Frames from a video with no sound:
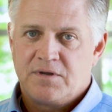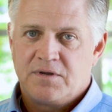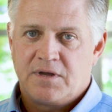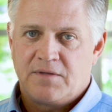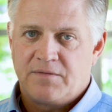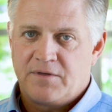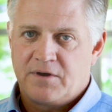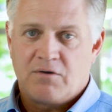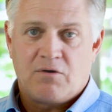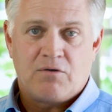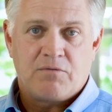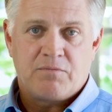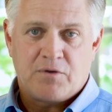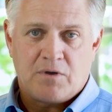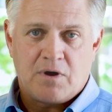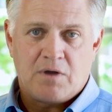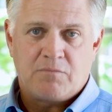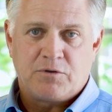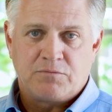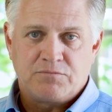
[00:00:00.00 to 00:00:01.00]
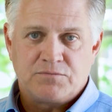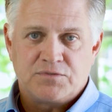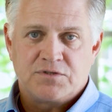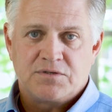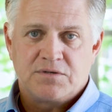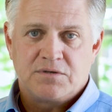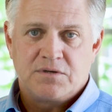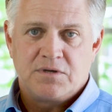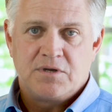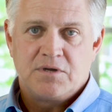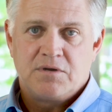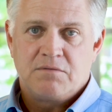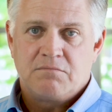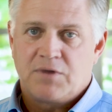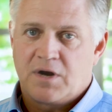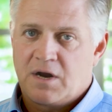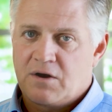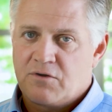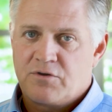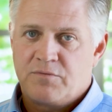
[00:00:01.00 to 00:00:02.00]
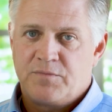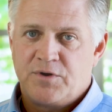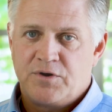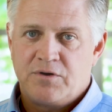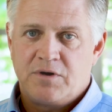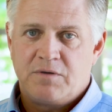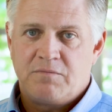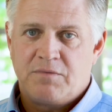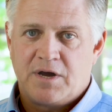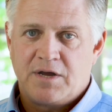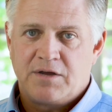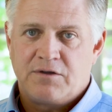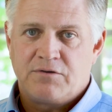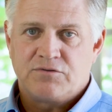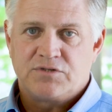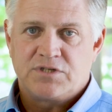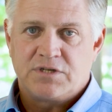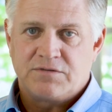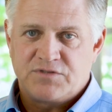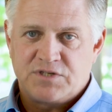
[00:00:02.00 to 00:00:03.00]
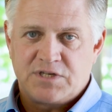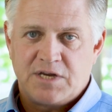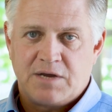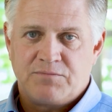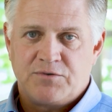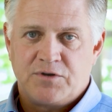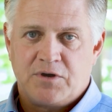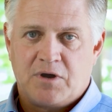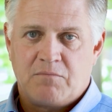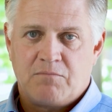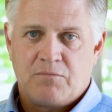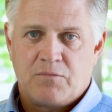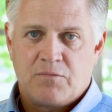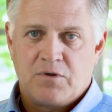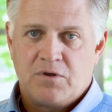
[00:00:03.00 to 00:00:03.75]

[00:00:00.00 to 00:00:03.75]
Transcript: and there are problems, but our community bankers have stepped up,